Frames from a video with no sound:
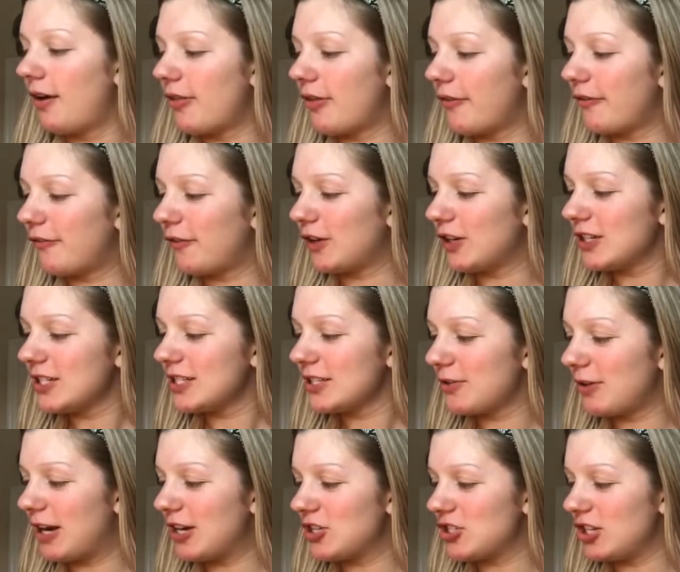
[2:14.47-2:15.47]
The
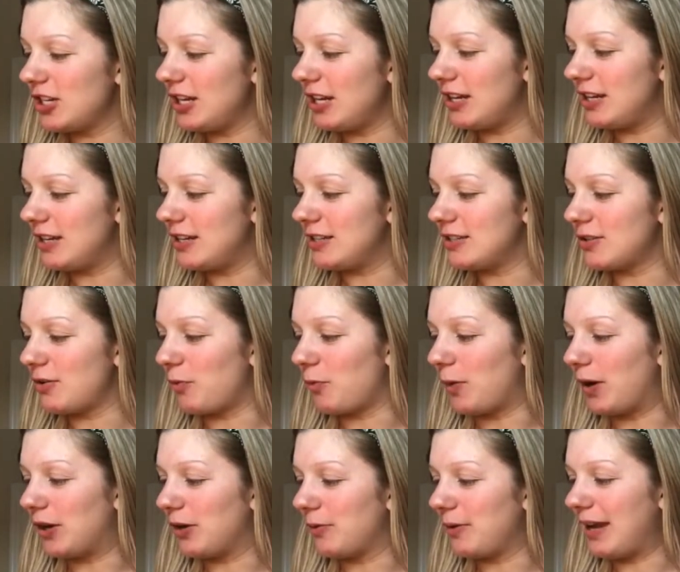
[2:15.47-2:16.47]
first question is,
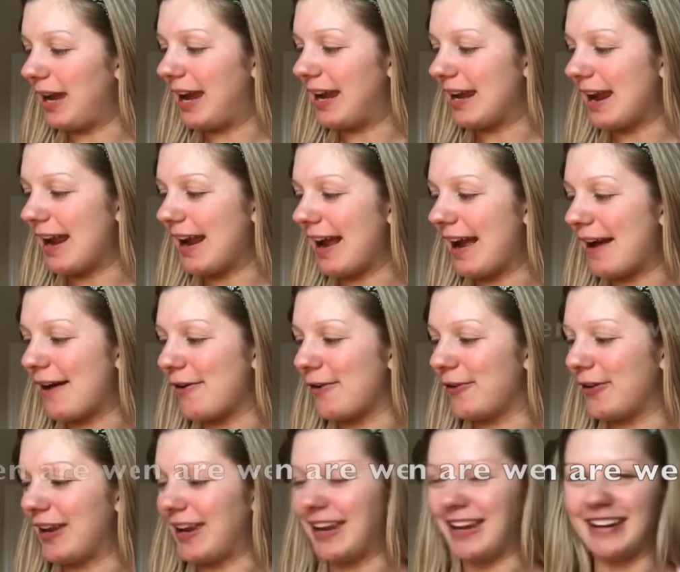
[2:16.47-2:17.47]
when are we hanging
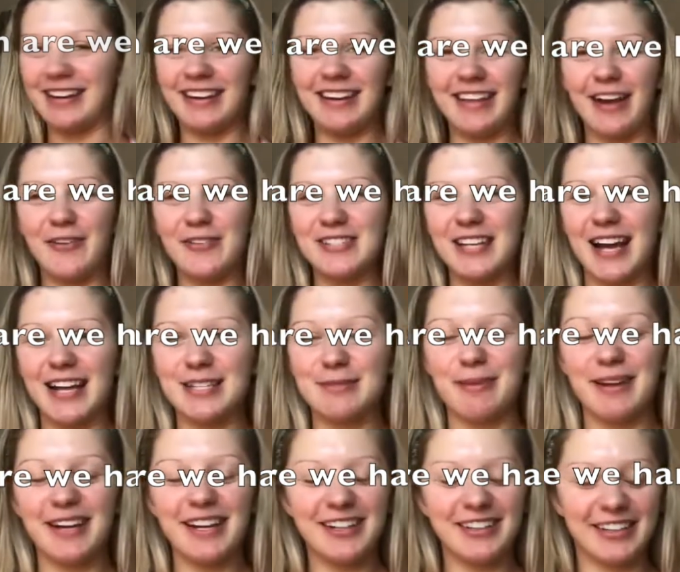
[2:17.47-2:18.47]
out? And that was
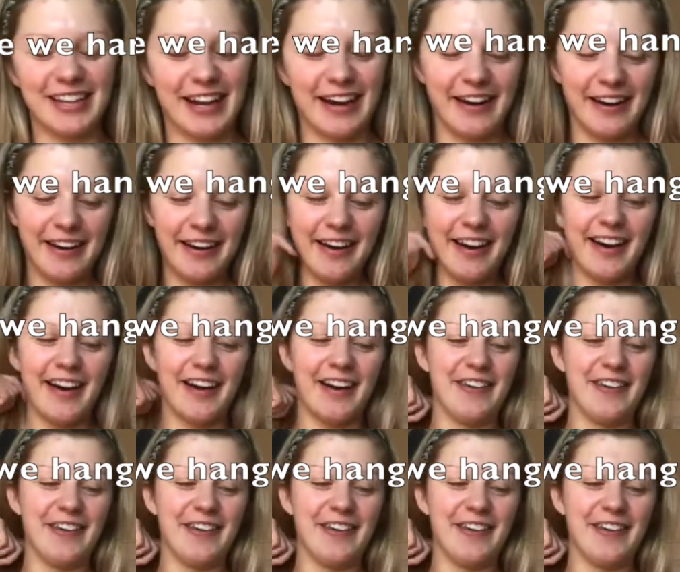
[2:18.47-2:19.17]
asked by Claire.